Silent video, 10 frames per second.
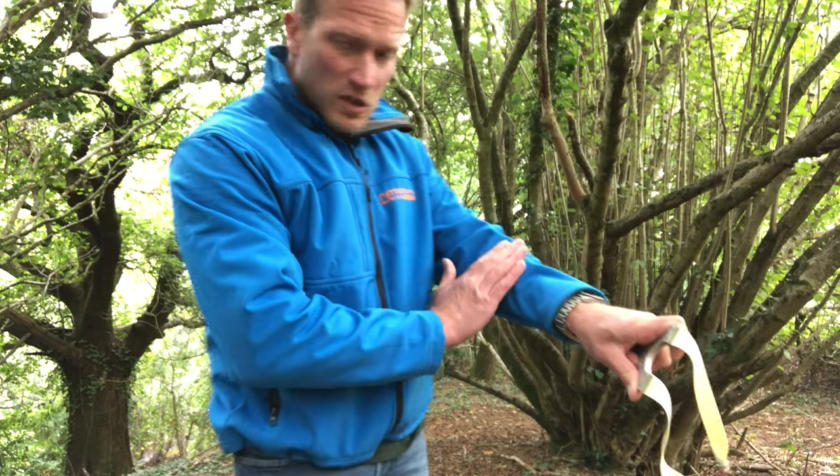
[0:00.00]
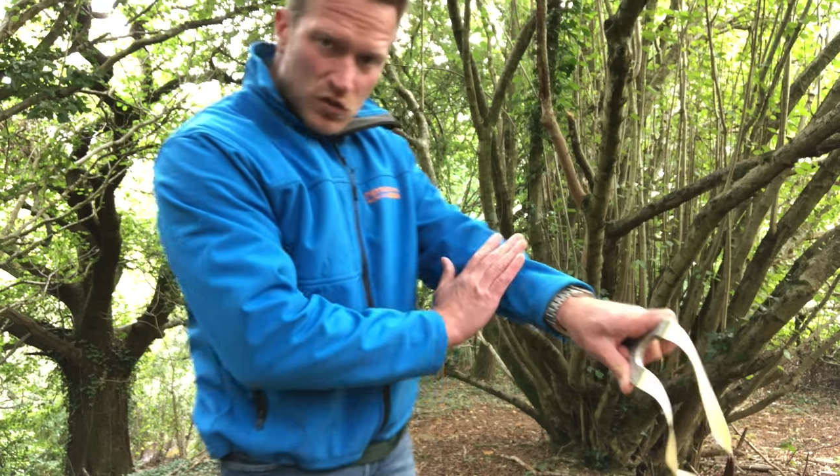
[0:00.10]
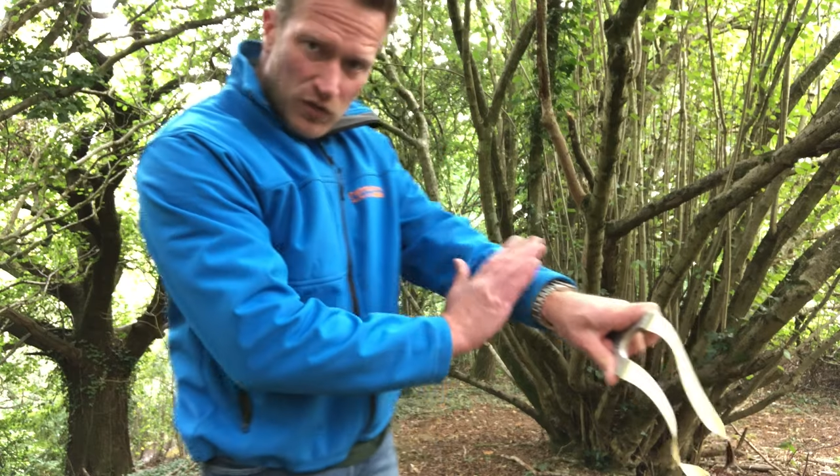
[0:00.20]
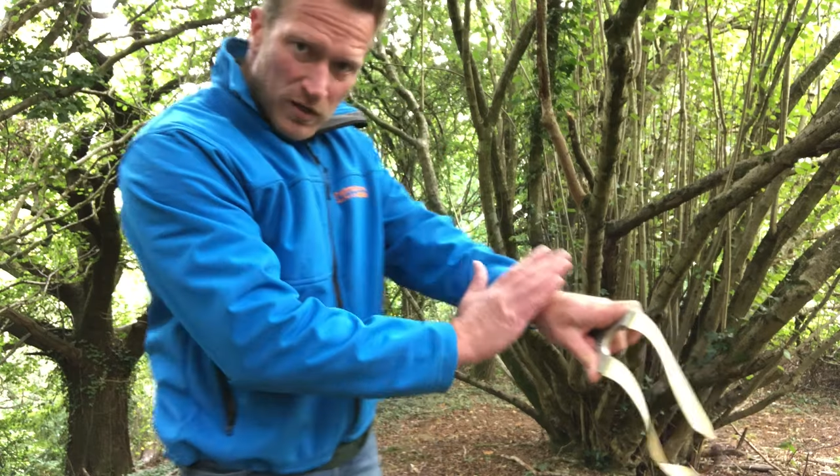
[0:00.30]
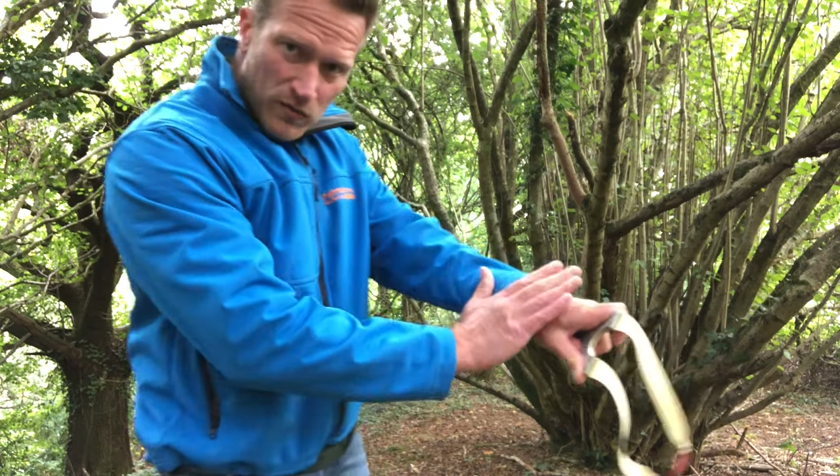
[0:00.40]
a
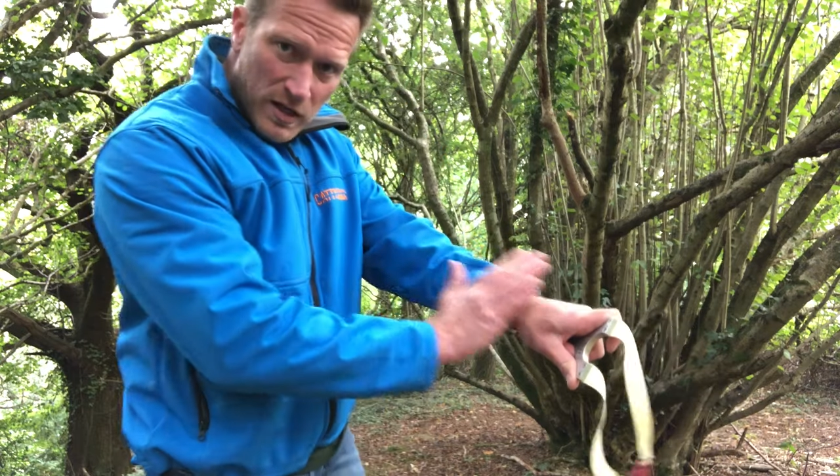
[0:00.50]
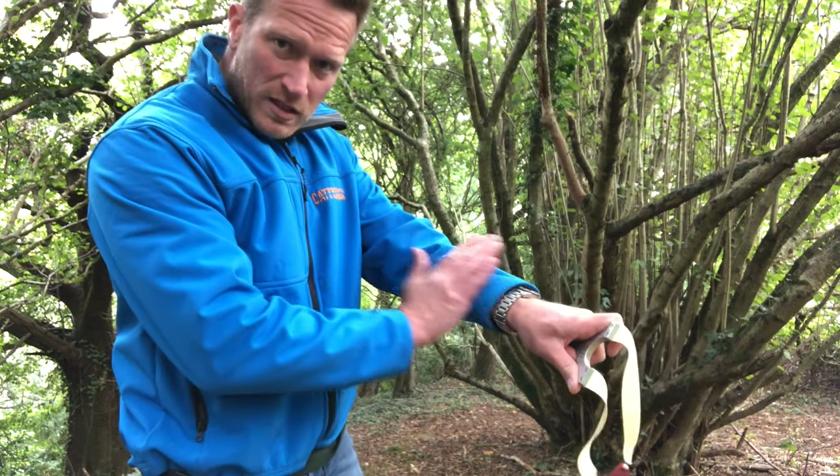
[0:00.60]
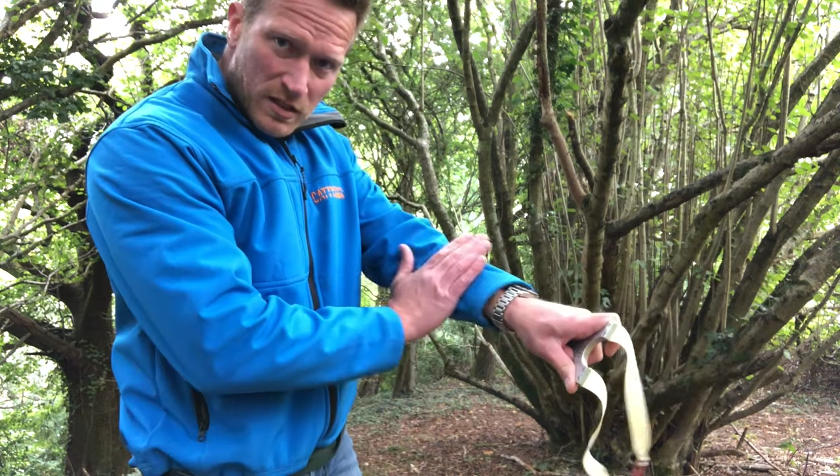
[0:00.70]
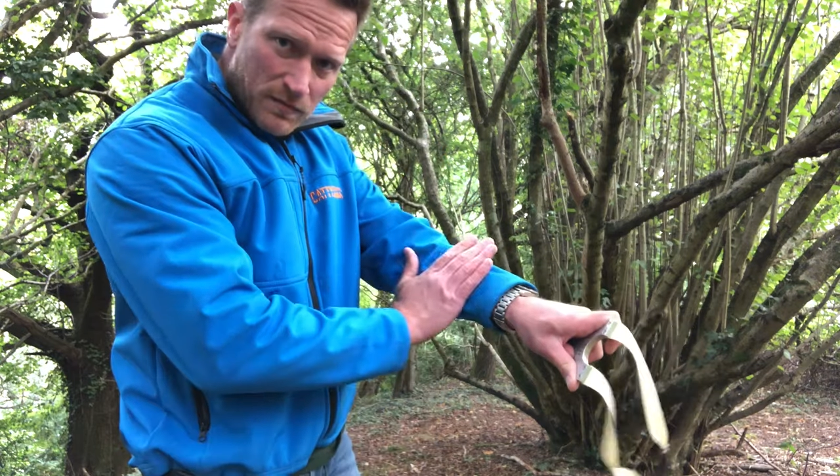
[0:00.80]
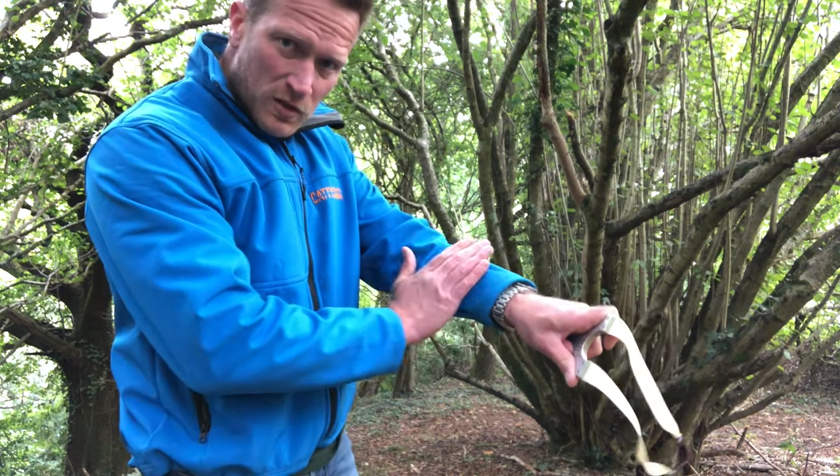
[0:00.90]
straight
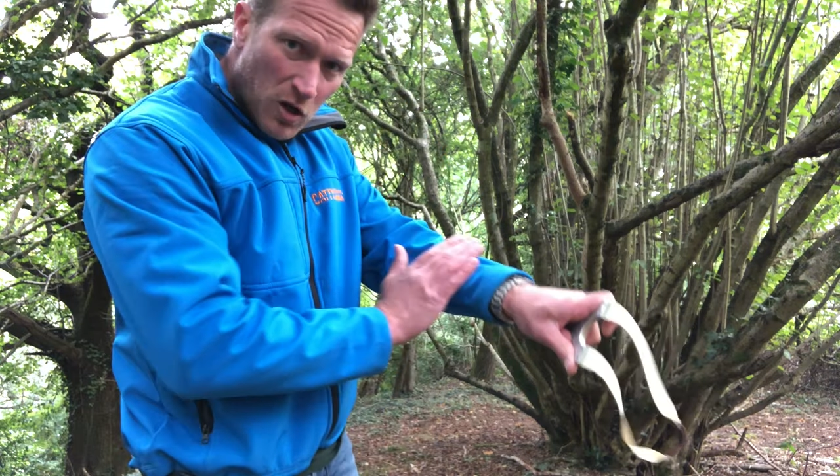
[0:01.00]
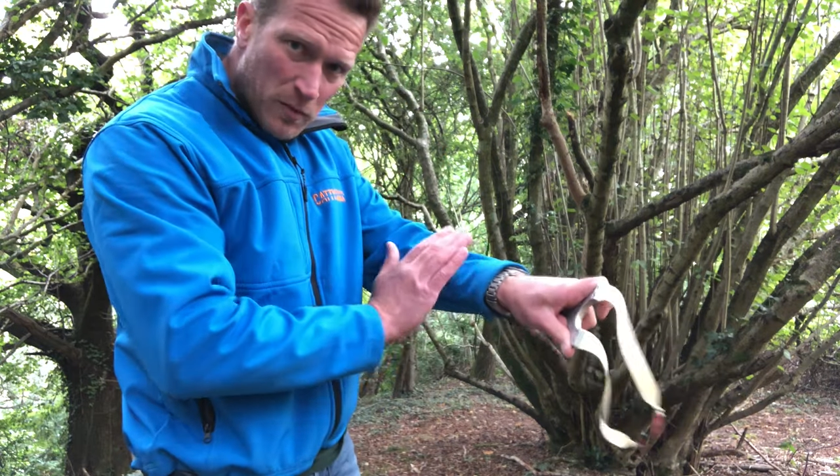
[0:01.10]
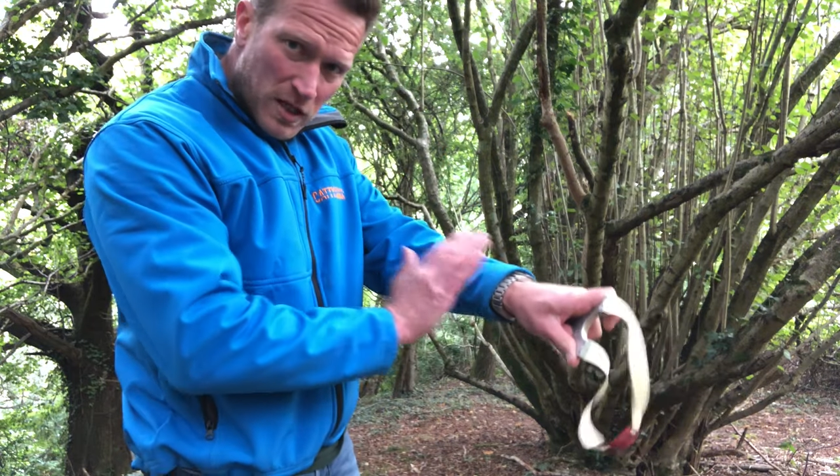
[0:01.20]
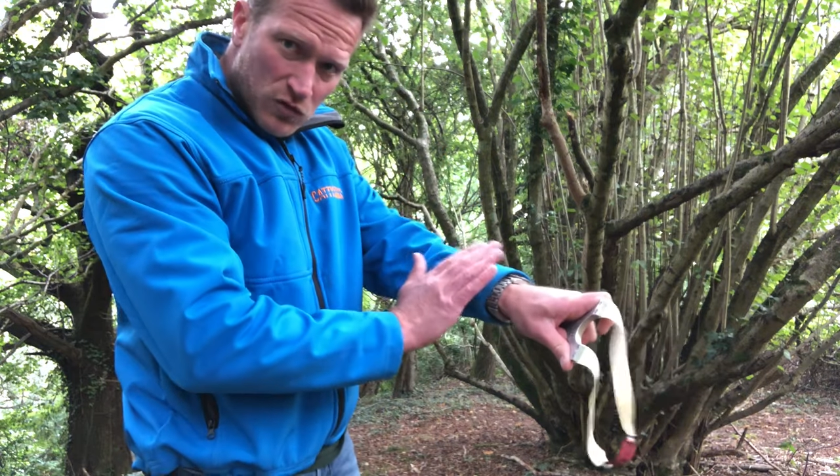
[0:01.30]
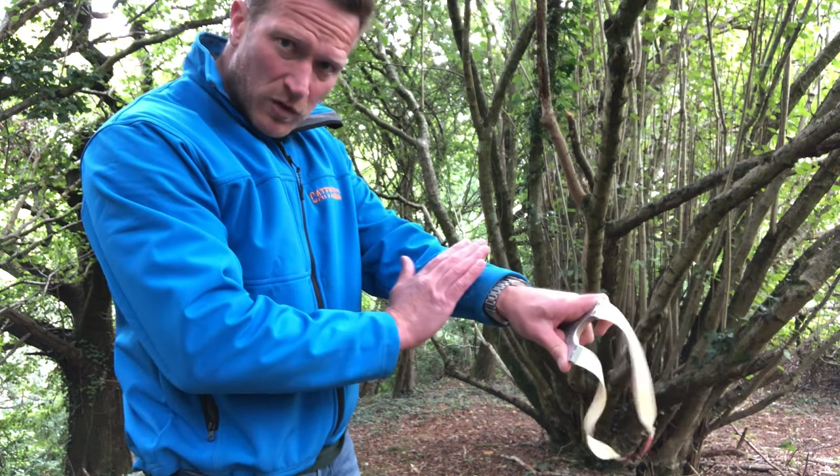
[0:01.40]
wrist. So a pinch